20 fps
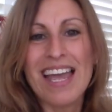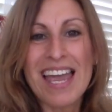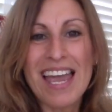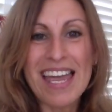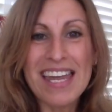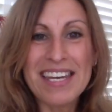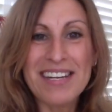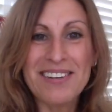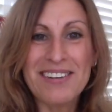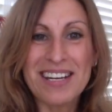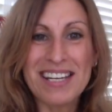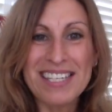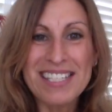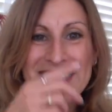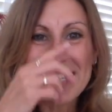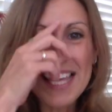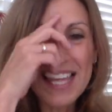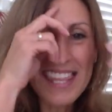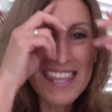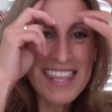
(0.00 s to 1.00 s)

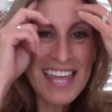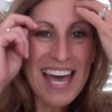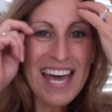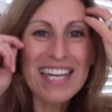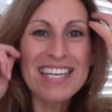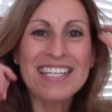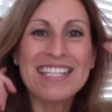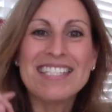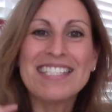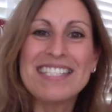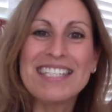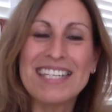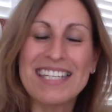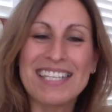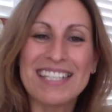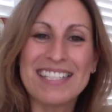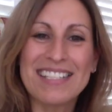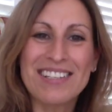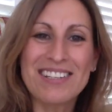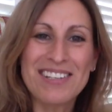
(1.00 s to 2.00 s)
Anyways, that is
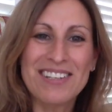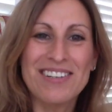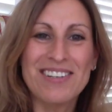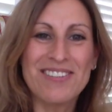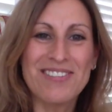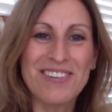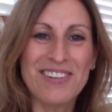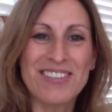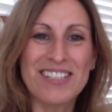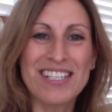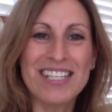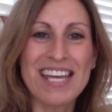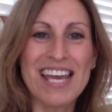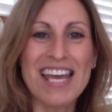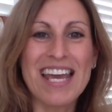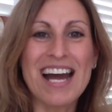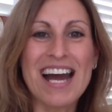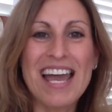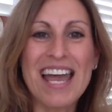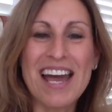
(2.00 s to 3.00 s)
it for
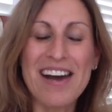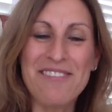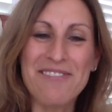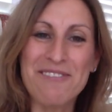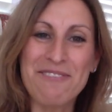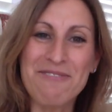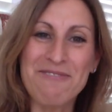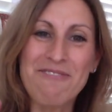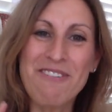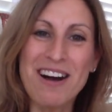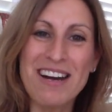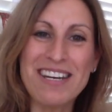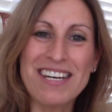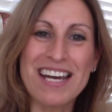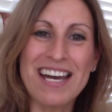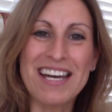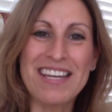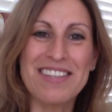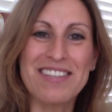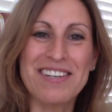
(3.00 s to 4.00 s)
today. I have one
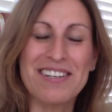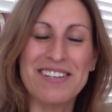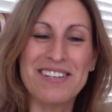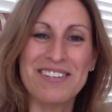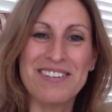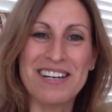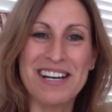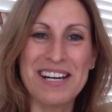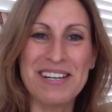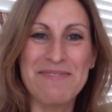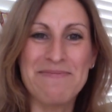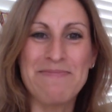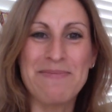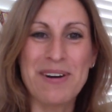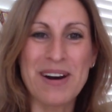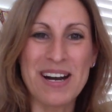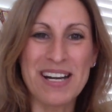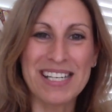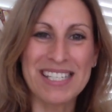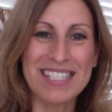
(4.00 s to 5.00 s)
other
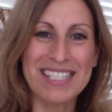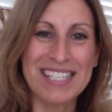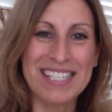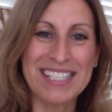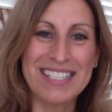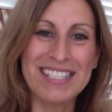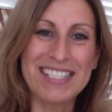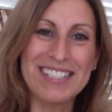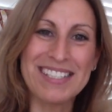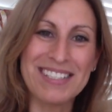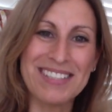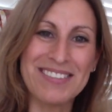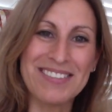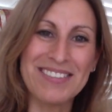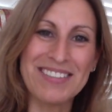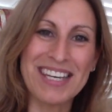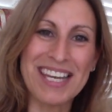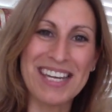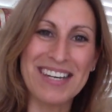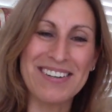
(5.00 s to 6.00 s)
unboxing to do
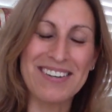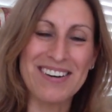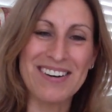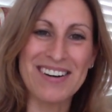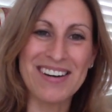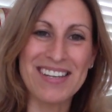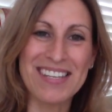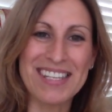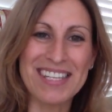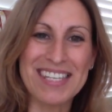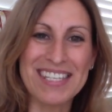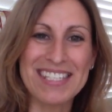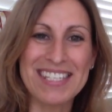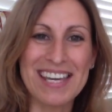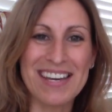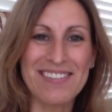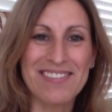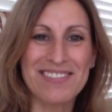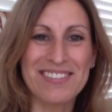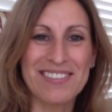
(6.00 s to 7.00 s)
later on this
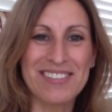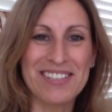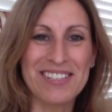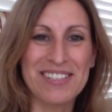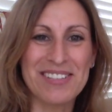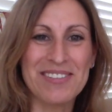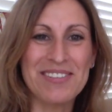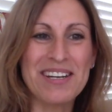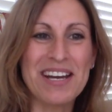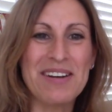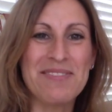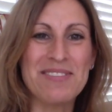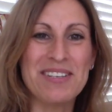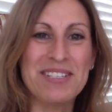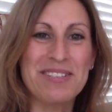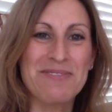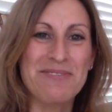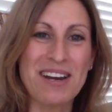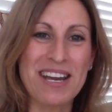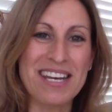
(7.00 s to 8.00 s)
afternoon. I'm
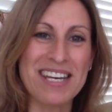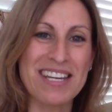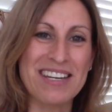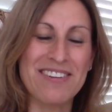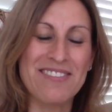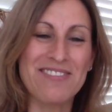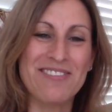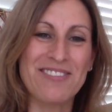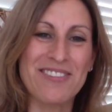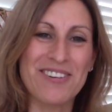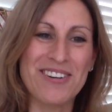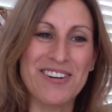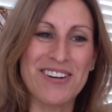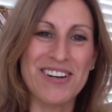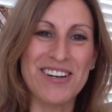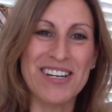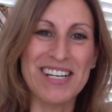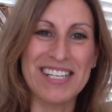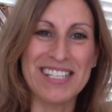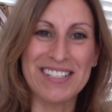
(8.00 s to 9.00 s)
just waiting
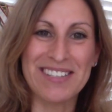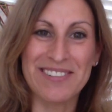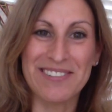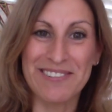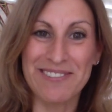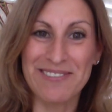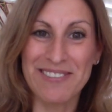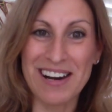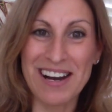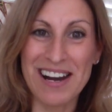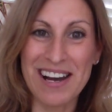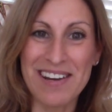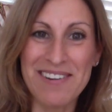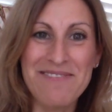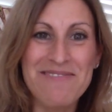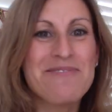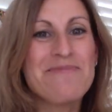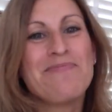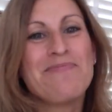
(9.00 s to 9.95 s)
for it to arrive.